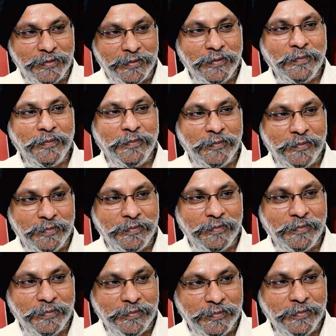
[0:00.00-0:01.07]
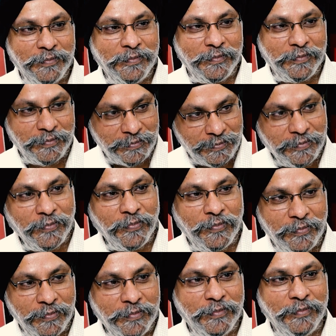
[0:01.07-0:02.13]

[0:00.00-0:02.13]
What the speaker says: They are so close to you. You